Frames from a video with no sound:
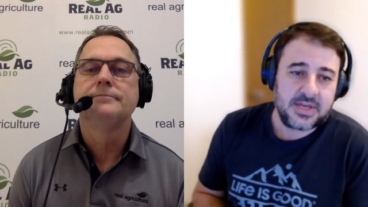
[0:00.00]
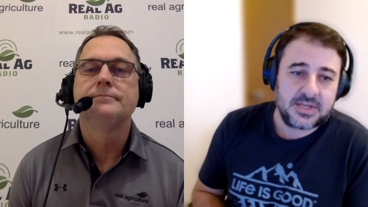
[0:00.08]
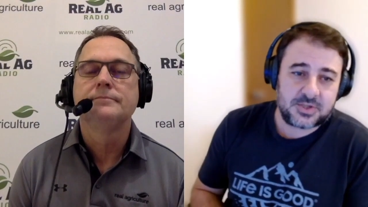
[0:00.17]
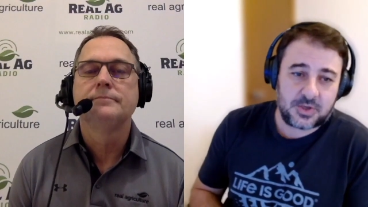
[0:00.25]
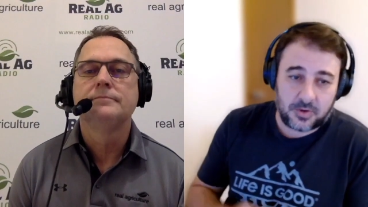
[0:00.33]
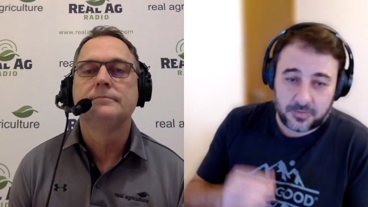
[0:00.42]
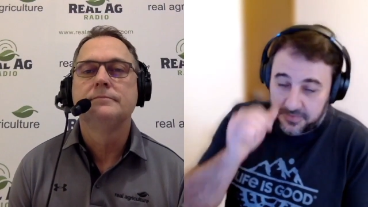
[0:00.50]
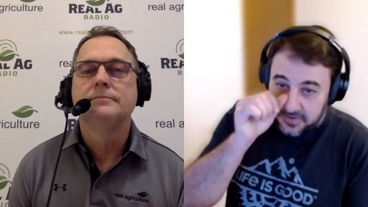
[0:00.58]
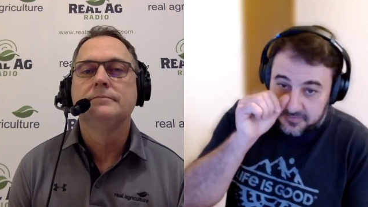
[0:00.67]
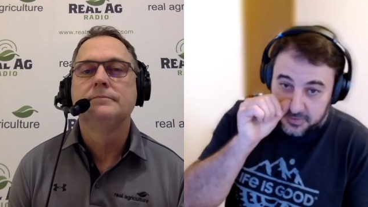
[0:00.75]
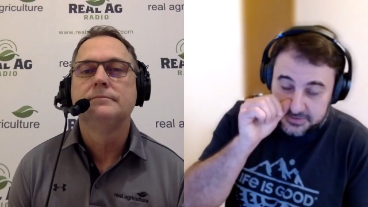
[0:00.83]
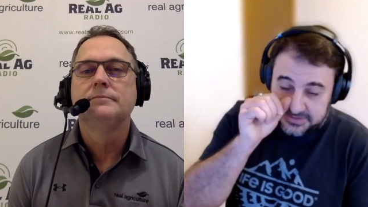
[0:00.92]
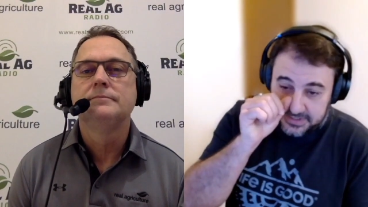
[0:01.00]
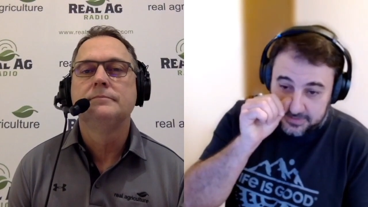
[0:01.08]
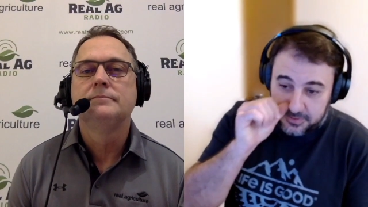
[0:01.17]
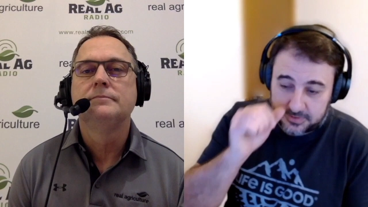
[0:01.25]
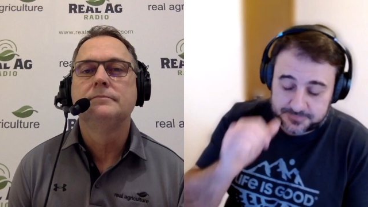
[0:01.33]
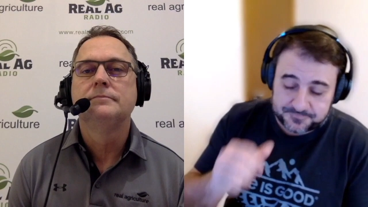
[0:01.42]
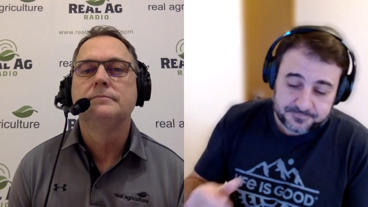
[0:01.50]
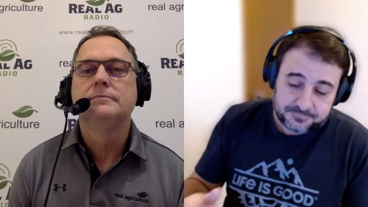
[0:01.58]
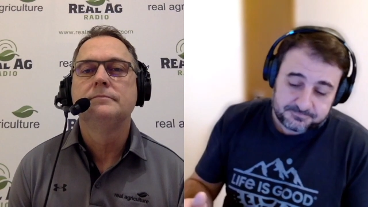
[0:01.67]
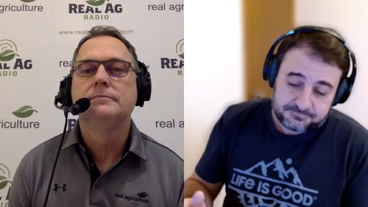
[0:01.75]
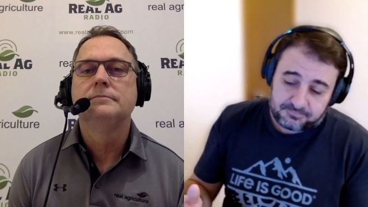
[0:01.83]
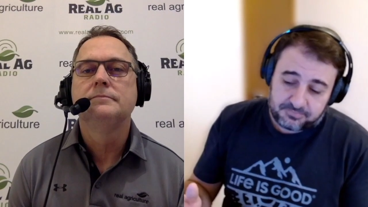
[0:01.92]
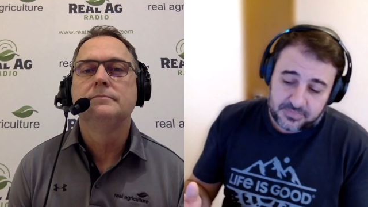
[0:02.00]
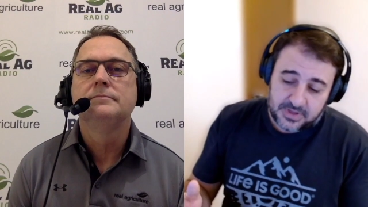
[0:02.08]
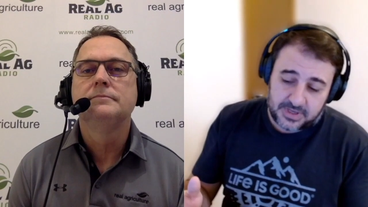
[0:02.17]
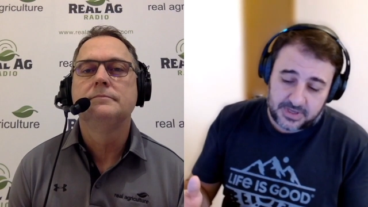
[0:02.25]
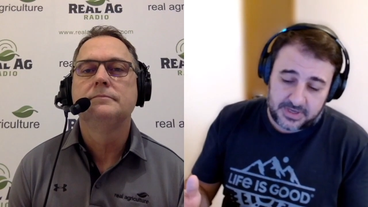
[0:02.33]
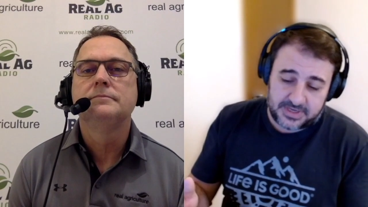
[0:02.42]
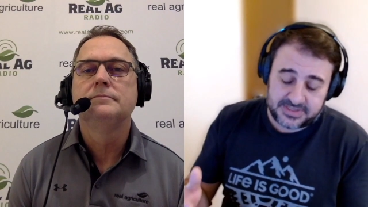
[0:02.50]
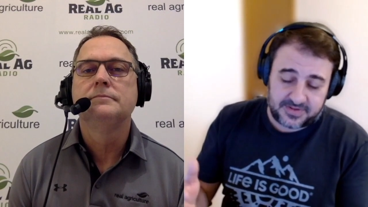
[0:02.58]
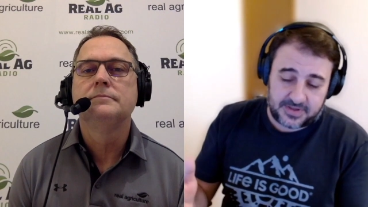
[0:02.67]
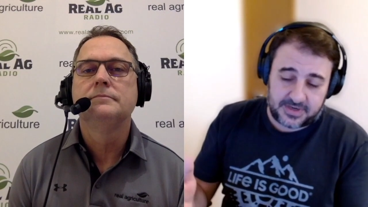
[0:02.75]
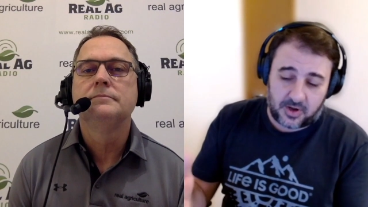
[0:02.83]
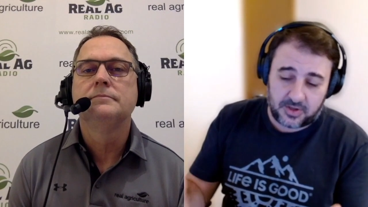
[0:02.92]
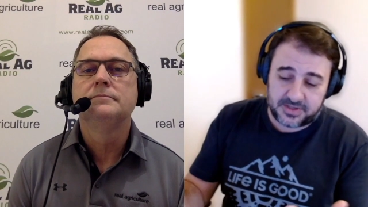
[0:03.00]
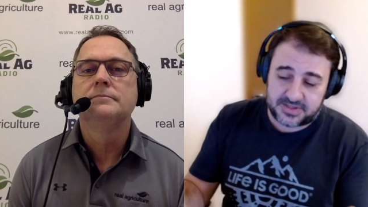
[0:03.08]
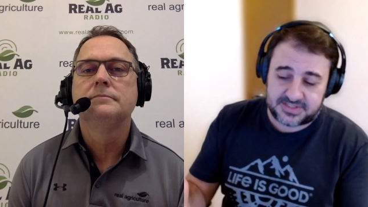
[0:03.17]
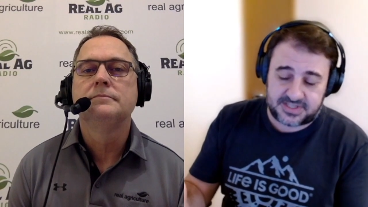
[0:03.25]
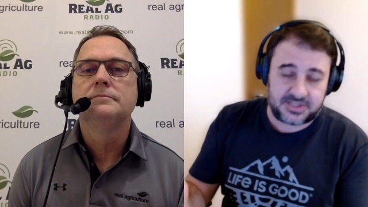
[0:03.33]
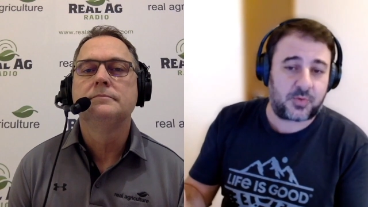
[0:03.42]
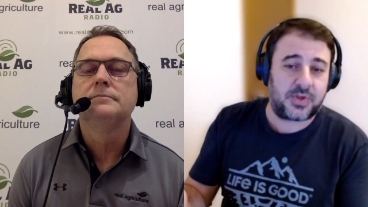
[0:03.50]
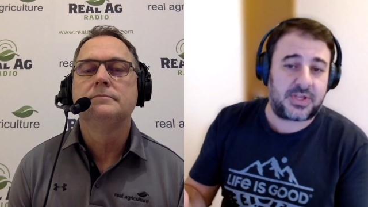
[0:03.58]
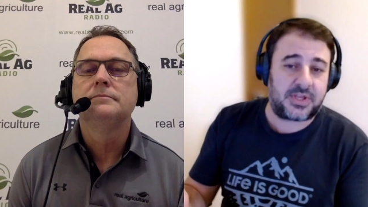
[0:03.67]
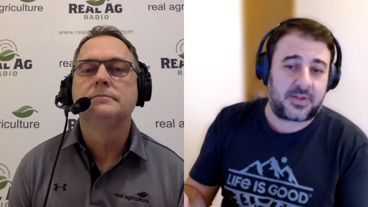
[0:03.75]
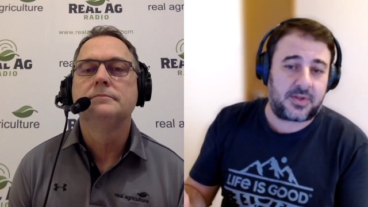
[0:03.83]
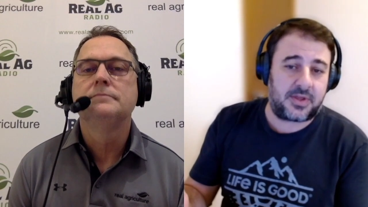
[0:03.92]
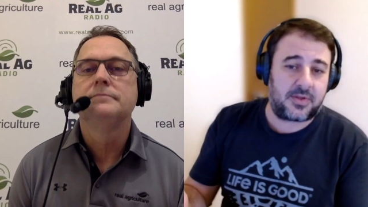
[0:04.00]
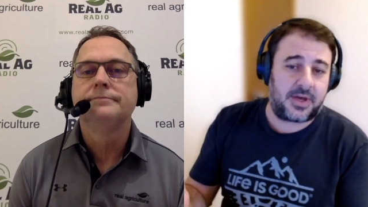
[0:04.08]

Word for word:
Speaker 1: So, for example, and, and, and, all of these things are really